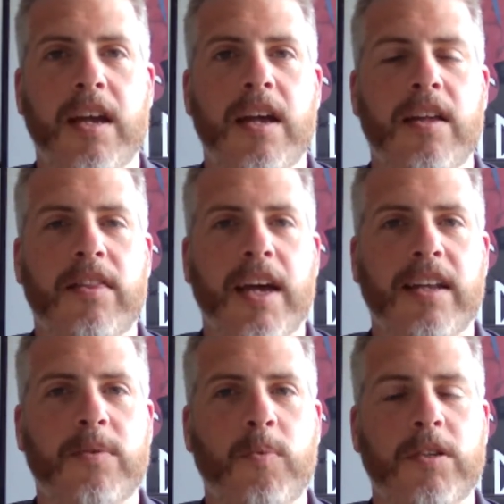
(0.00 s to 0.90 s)
that
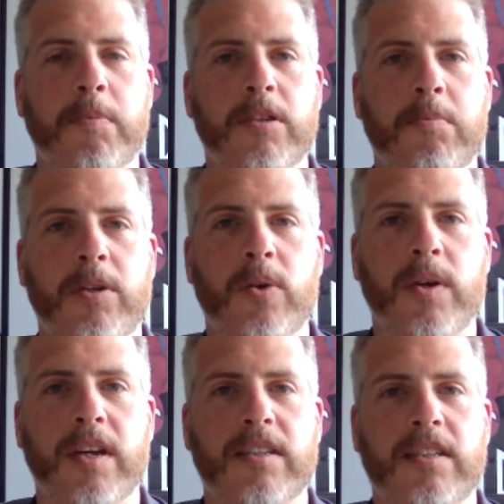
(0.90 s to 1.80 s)
we're supposed to be doing
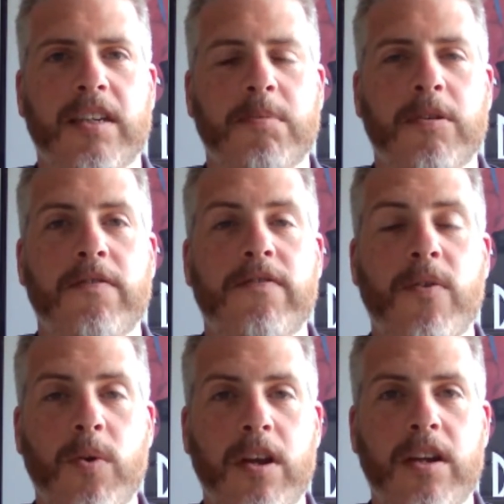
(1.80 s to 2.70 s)
assessment for
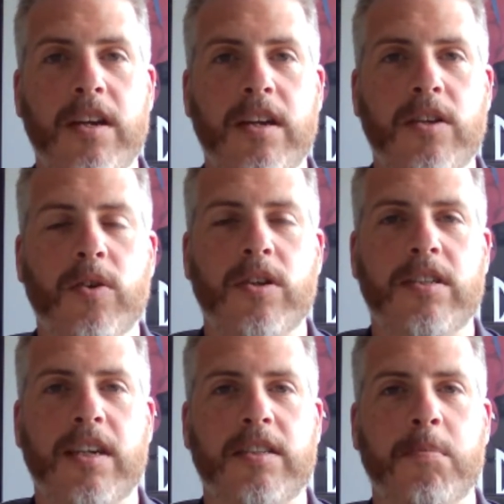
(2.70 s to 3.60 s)
learning, not
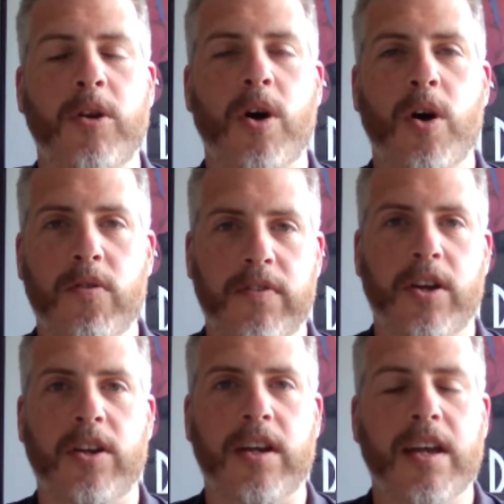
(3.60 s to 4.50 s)
assessment of
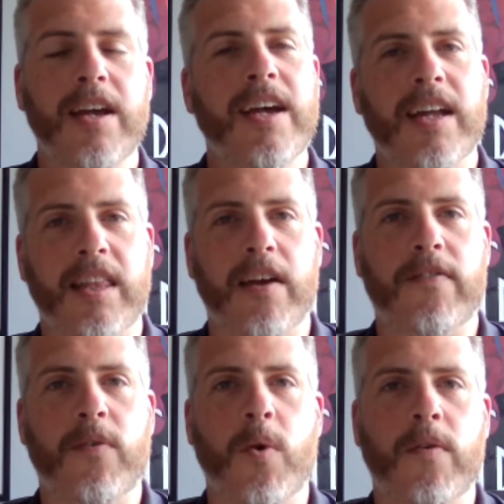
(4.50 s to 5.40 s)
learning. And
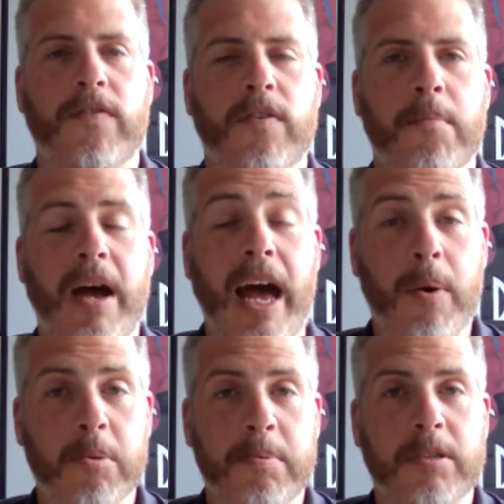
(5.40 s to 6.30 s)
therefore, from our
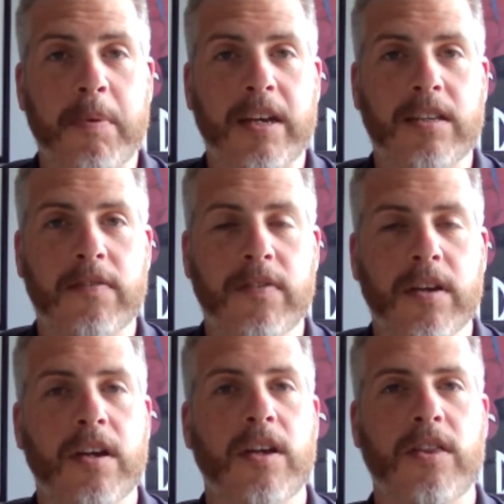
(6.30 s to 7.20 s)
perspective,
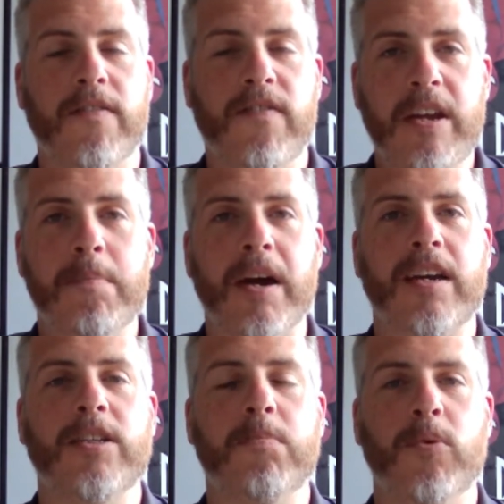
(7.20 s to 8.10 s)
the feedback is
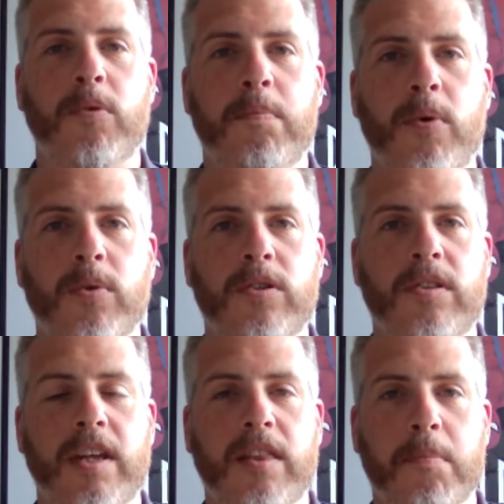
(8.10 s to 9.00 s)
more important than
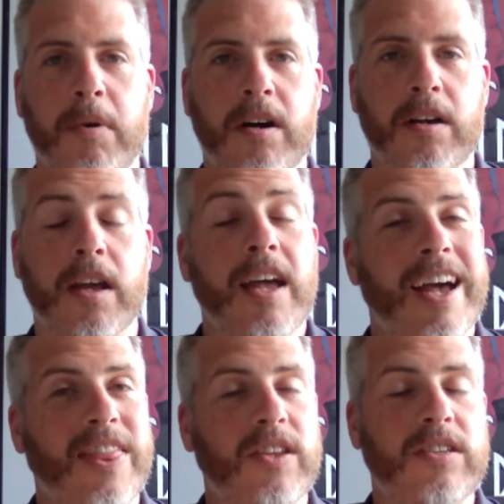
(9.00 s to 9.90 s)
the mark. And
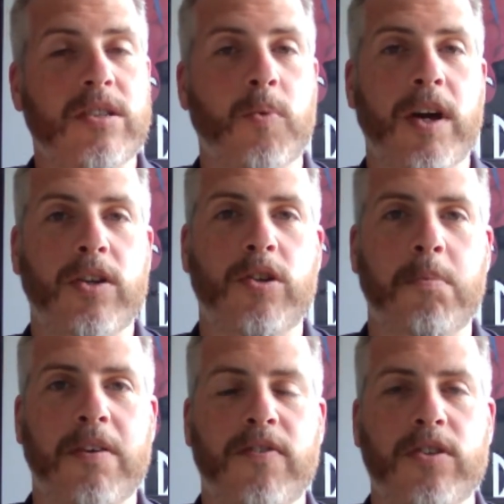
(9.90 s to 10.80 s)
this is the way it should be for
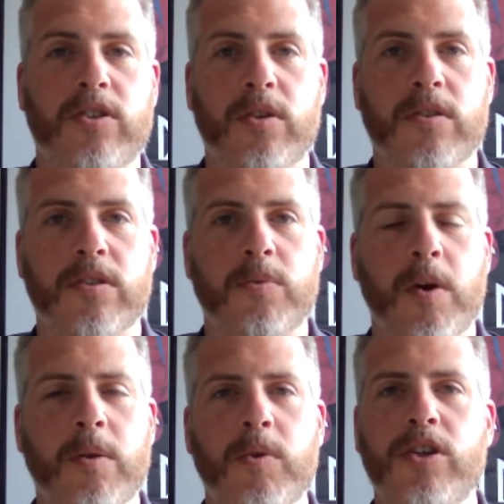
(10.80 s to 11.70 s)
the students as well. We
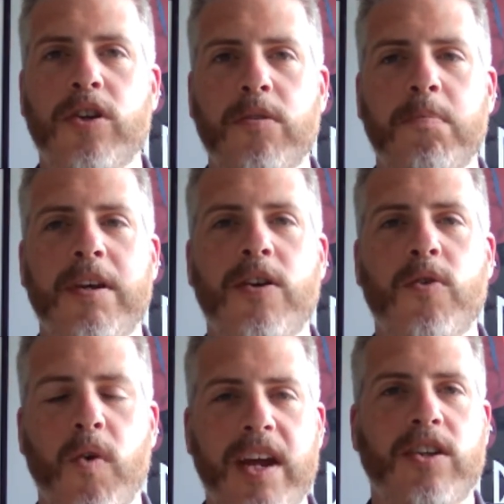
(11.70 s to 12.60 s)
shouldn't be
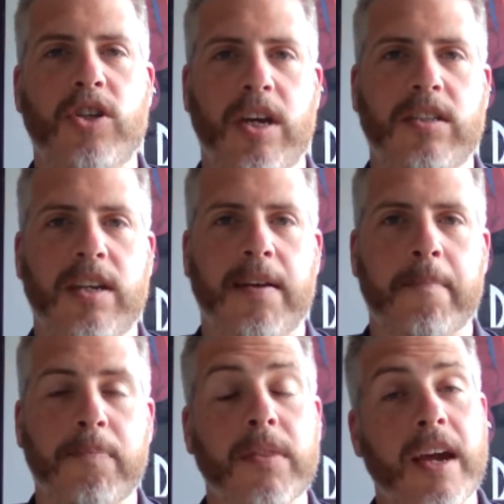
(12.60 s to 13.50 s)
grade chasing.
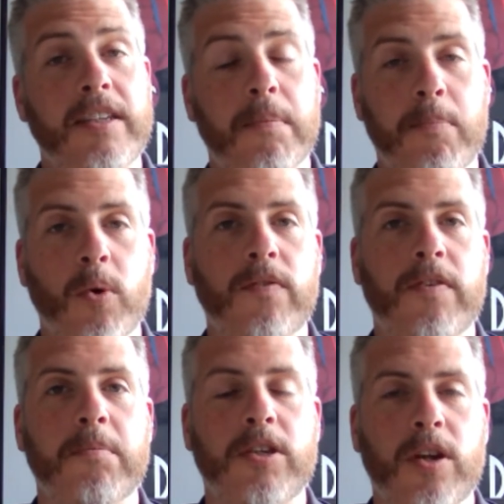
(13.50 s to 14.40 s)
It's important for them
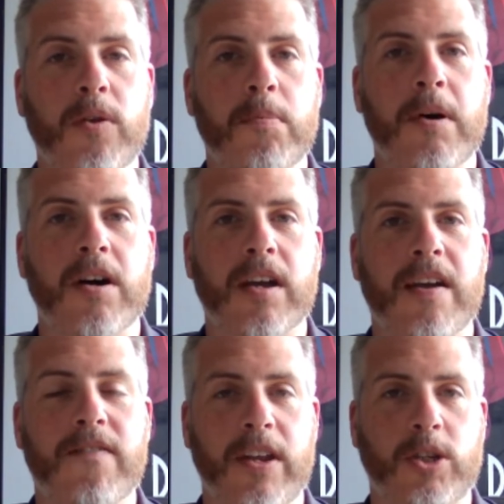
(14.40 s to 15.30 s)
to know the mark
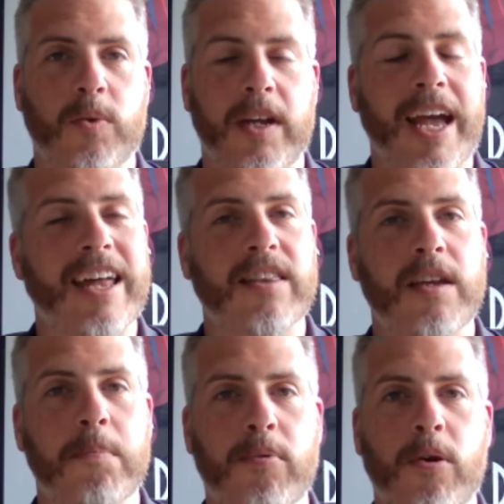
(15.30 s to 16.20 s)
eventually at the
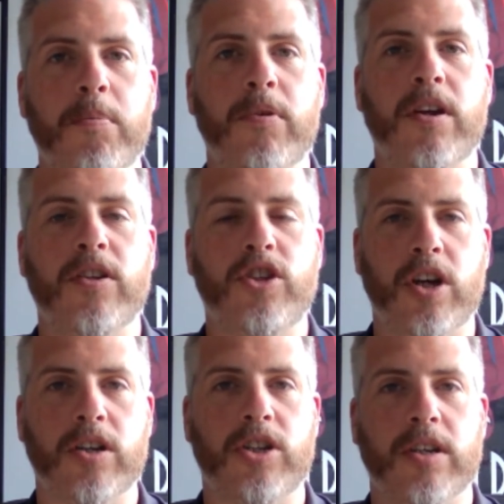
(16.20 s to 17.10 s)
appropriate
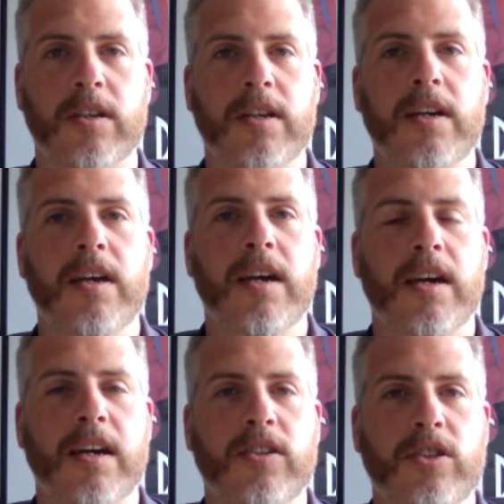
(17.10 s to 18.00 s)
juncture
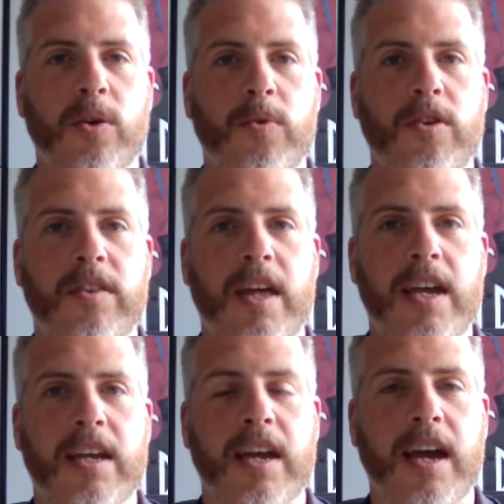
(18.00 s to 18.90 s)
so that they
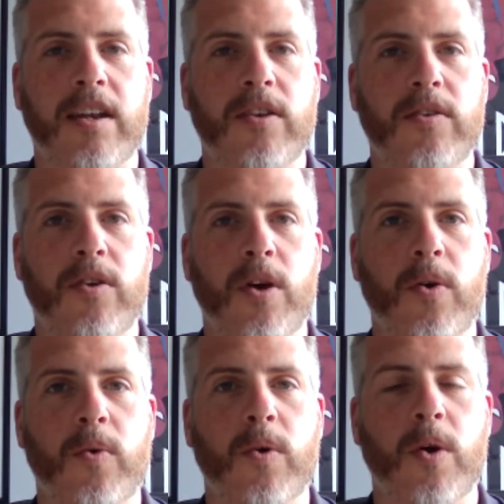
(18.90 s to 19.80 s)
can know
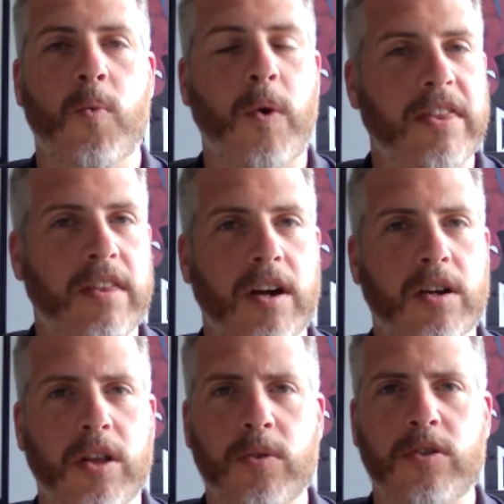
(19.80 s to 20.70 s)
whether they are
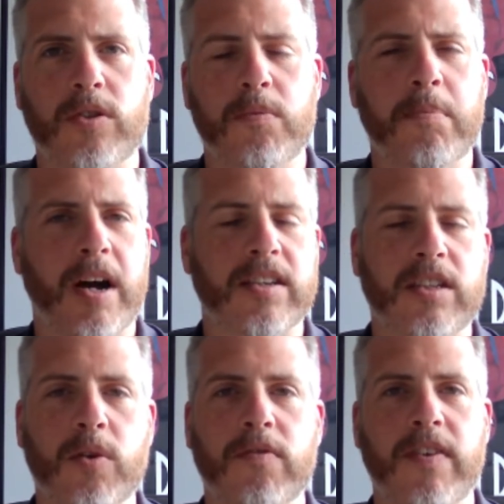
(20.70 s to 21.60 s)
close to passing
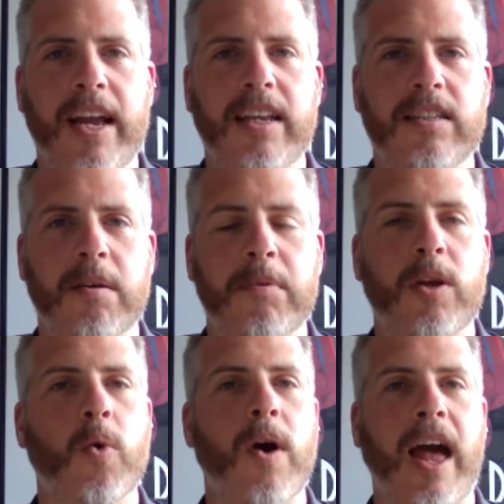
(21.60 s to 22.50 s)
or failing something
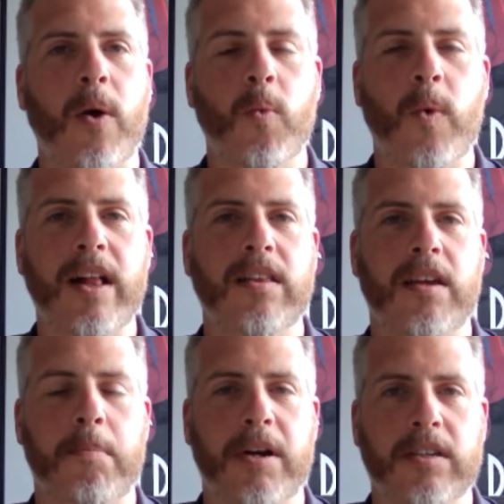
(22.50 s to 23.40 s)
or how well they're
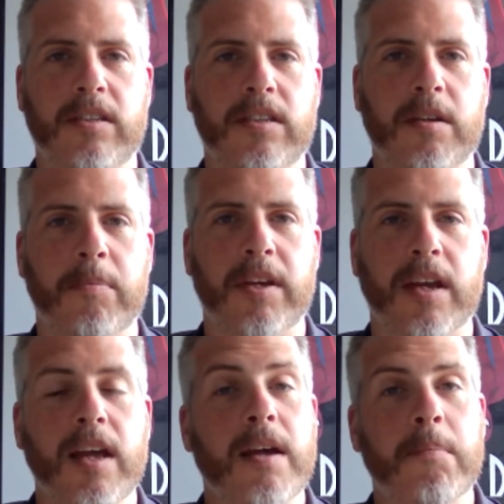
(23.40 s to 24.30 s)
passing something.
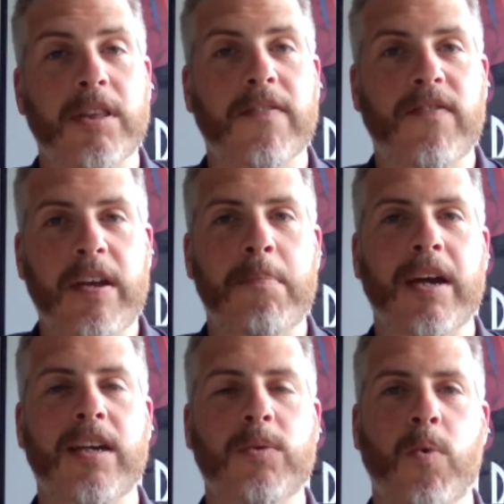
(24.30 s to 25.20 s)
But the feedback
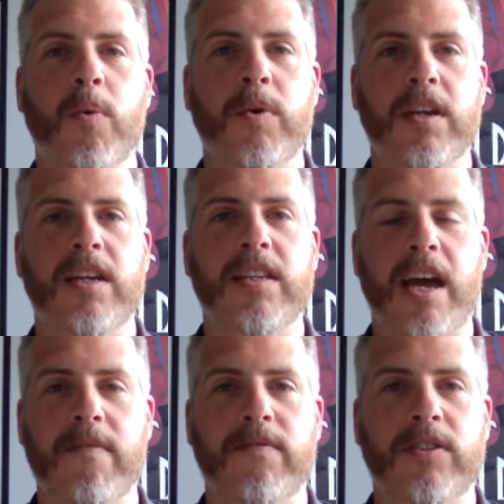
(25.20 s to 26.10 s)
is what we need to
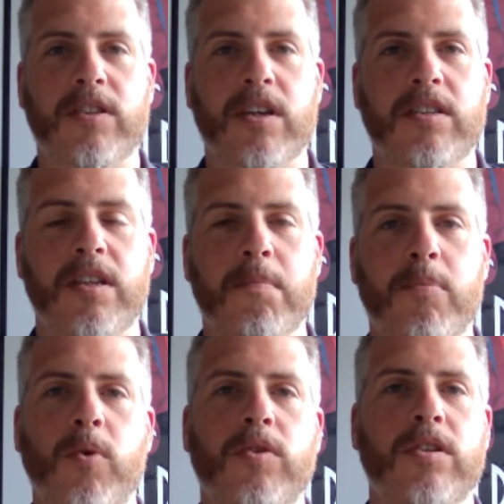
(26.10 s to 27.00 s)
emphasize the
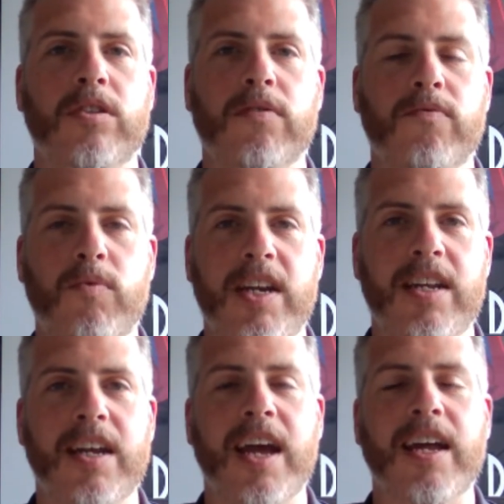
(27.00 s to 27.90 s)
importance of reading
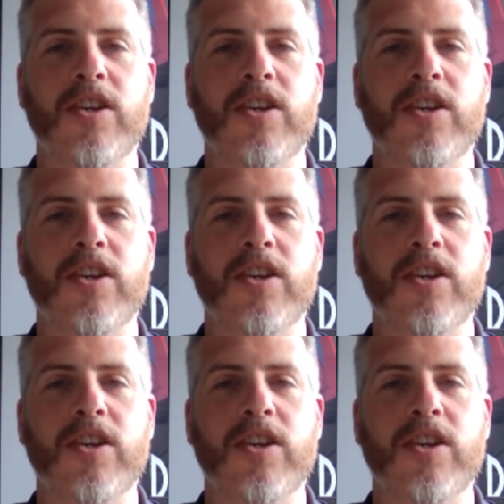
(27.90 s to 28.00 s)
and